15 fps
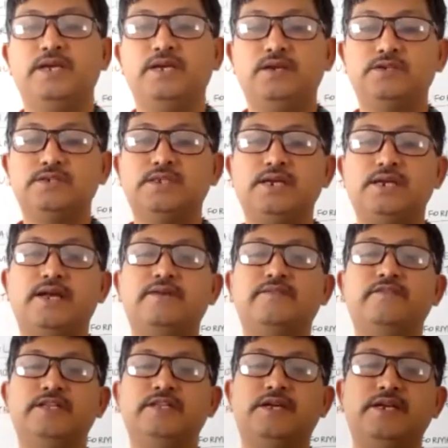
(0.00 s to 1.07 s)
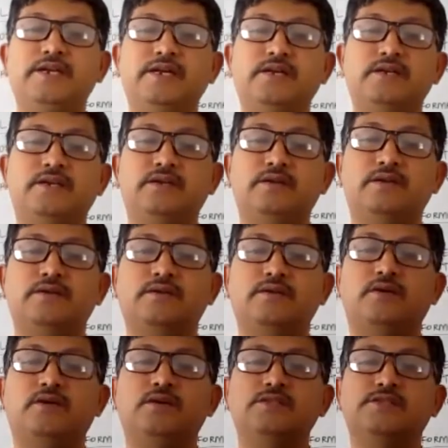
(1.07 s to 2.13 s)
erosion and weathering
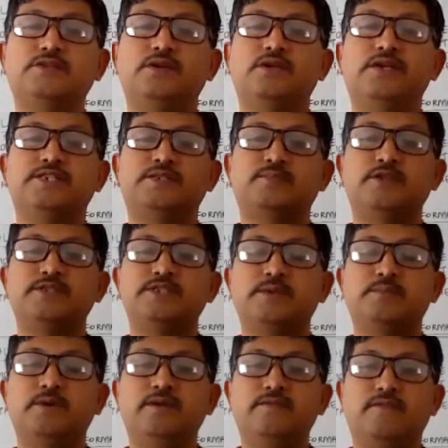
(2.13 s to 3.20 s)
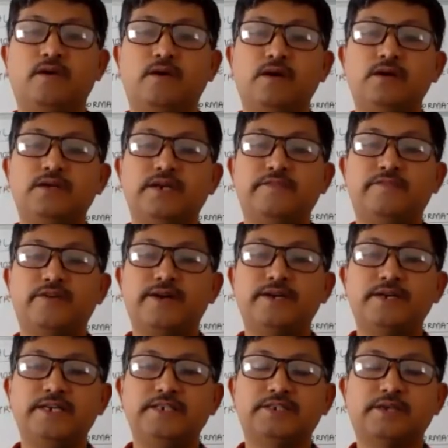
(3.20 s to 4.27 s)
also responsible for
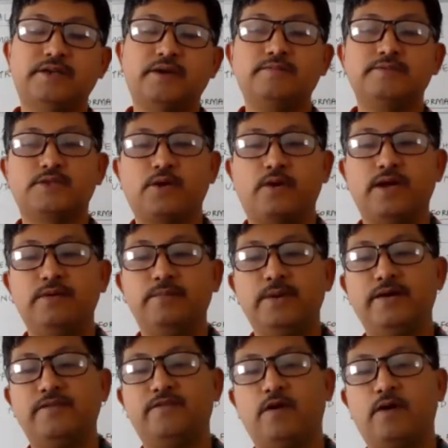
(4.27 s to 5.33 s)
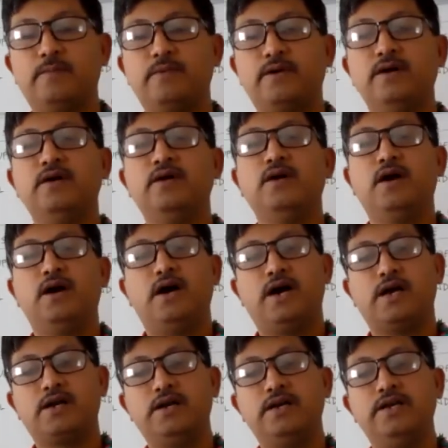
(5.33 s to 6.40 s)
different nature of soil being formed
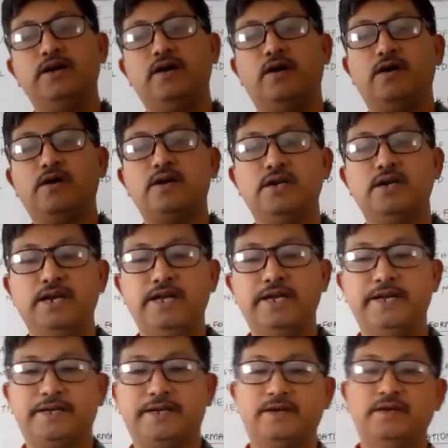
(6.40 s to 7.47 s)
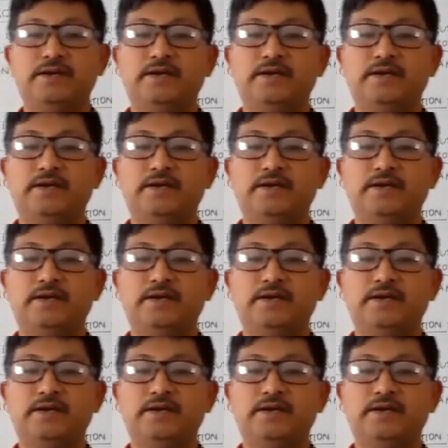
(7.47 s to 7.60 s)
early or late.